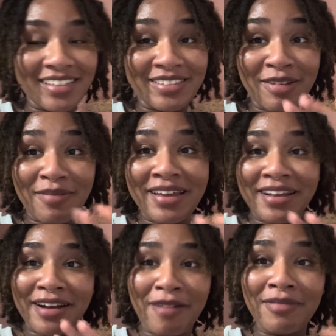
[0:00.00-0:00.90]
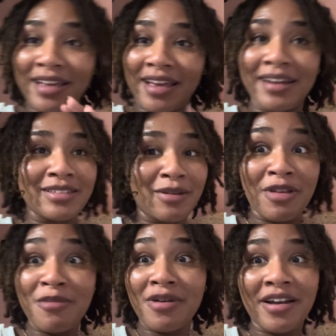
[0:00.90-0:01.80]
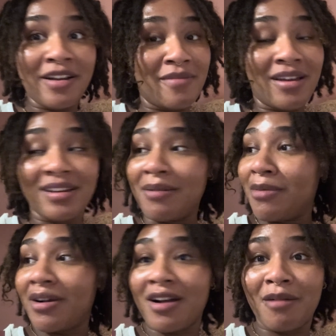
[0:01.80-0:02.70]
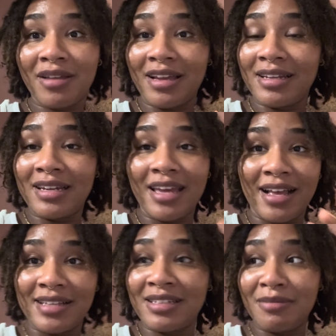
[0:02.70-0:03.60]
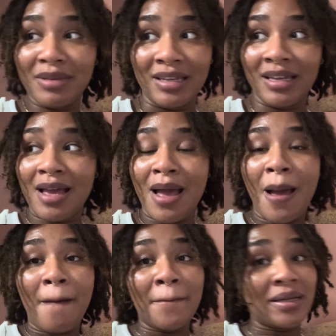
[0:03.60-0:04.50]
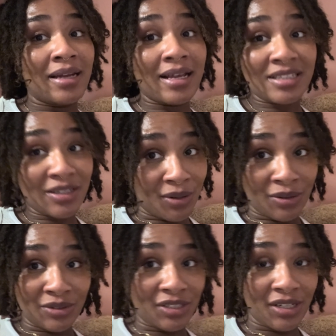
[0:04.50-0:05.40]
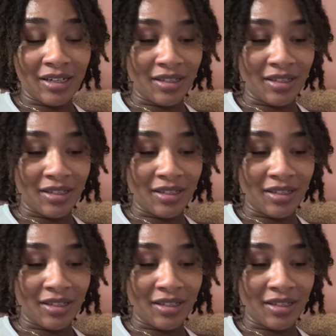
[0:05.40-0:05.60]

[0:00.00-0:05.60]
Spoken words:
Don't make it complicated. Some people out here making it more complicated than it has to be, but that's their own journey.